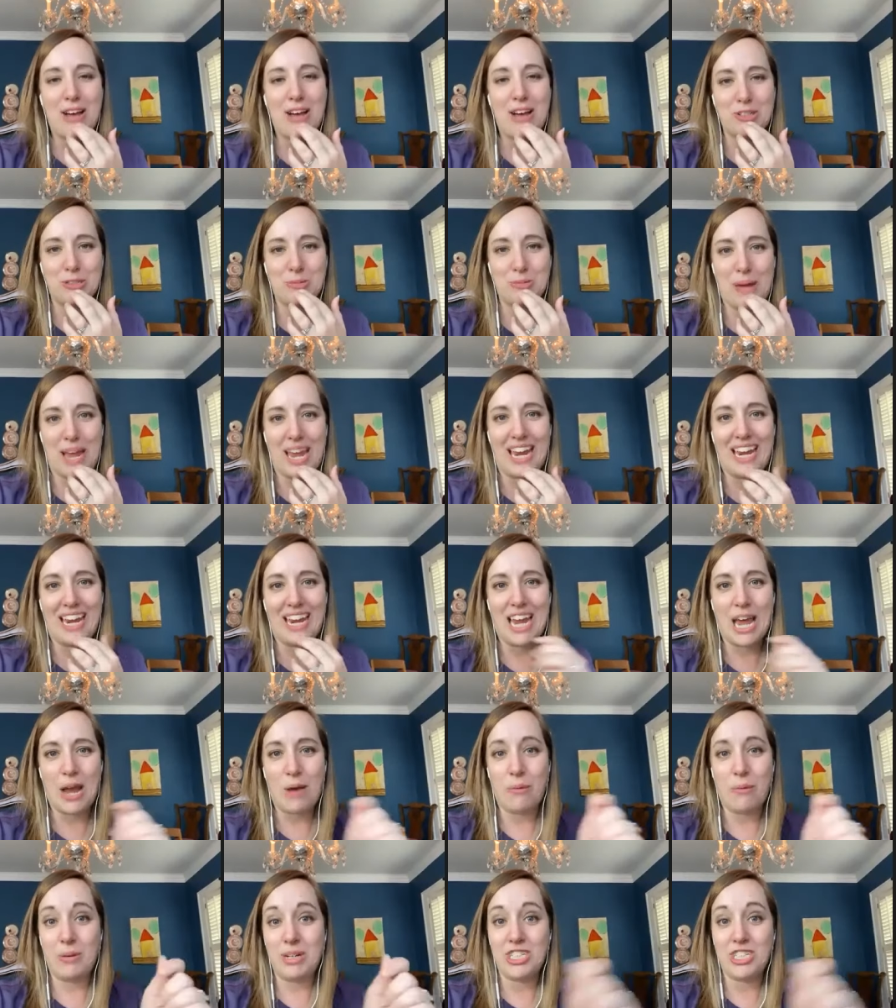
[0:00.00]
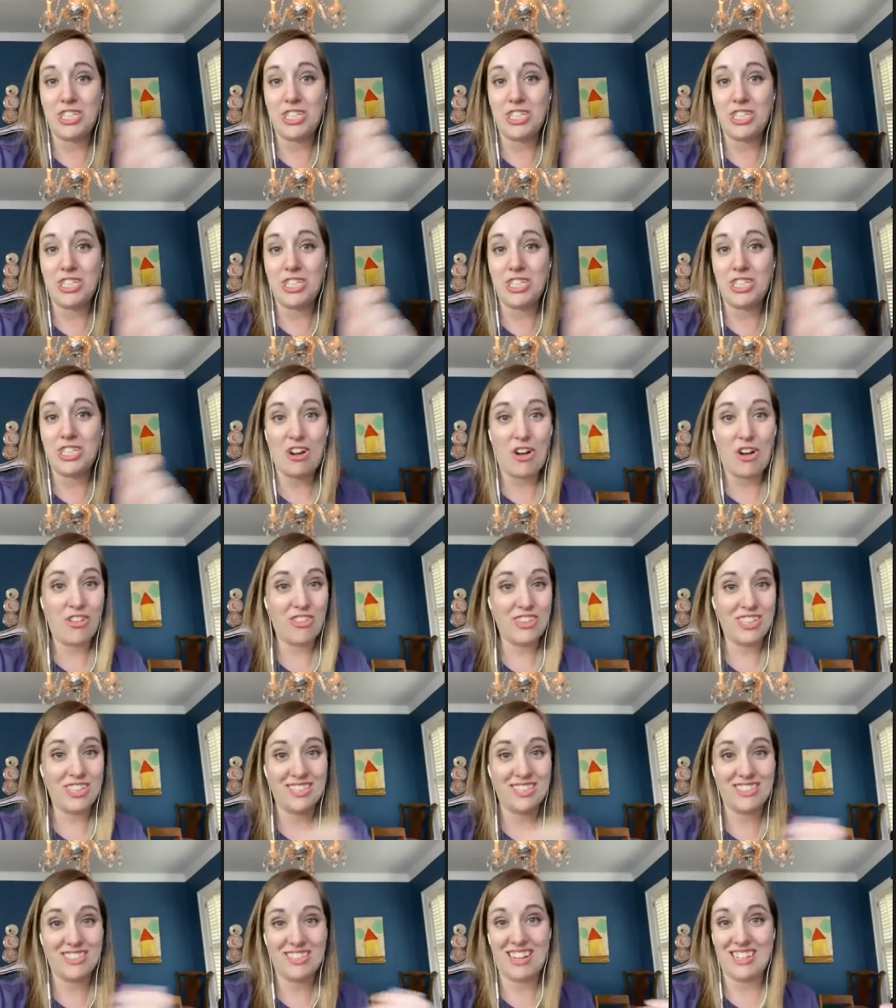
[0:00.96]
house paint and we just painted
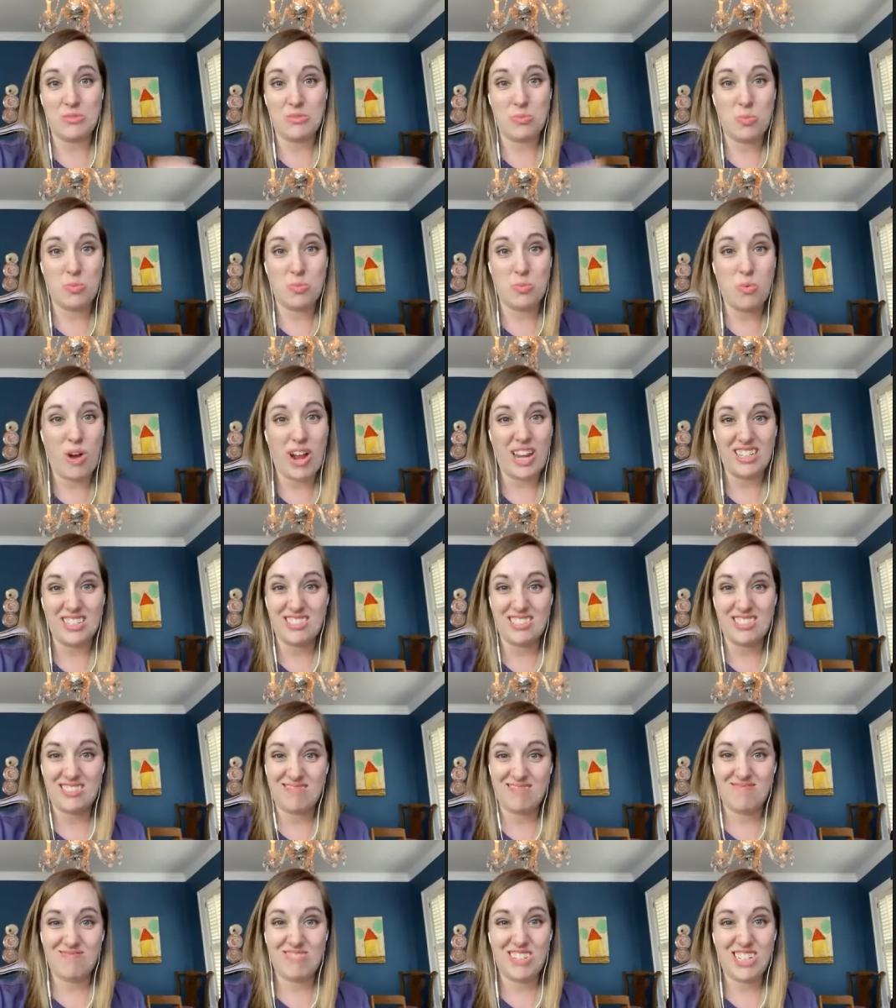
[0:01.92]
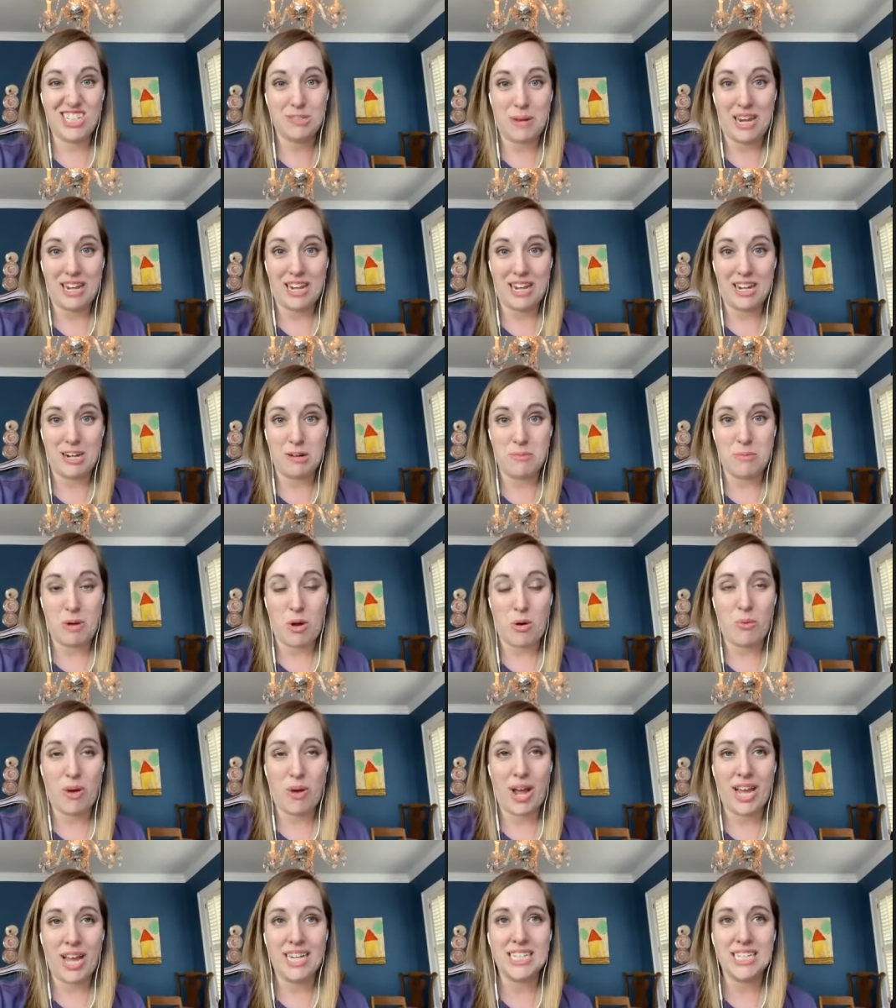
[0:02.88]
all the signs white. We just painted them all
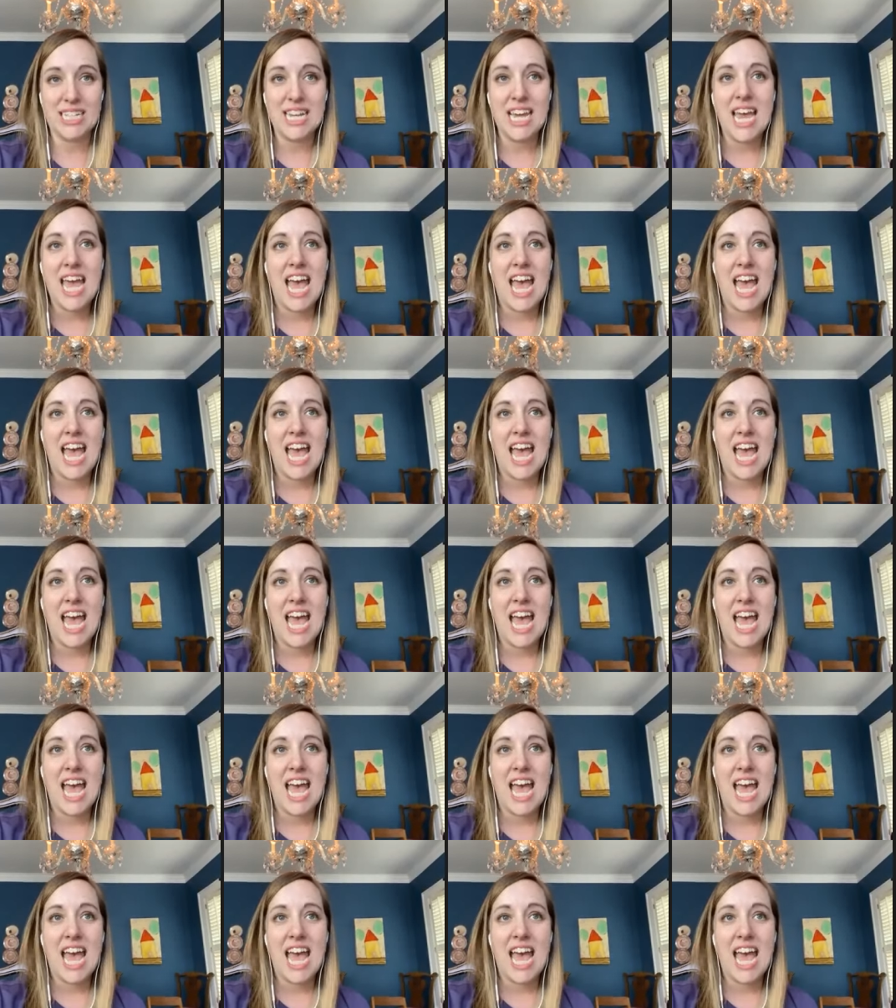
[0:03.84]
white.